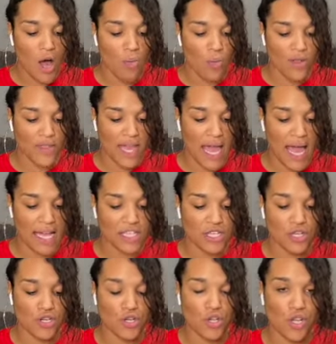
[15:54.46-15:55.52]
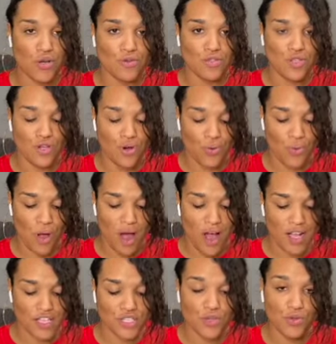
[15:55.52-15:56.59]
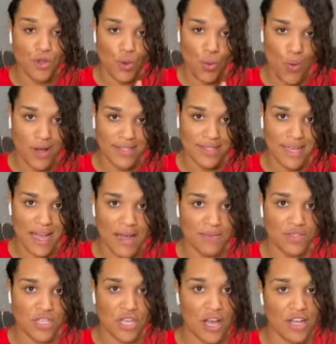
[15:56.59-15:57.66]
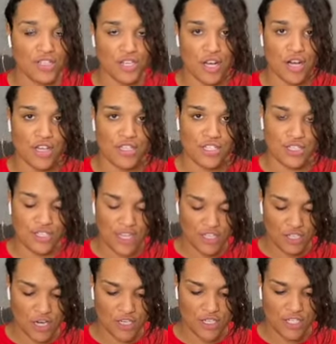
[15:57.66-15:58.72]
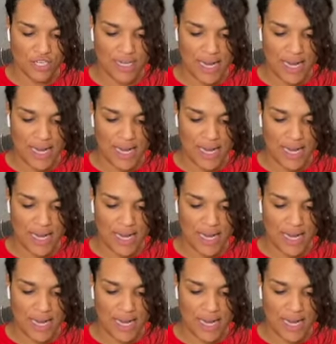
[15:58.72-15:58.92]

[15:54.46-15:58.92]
When they asked her to close the garage, the one time she got charged, they charged her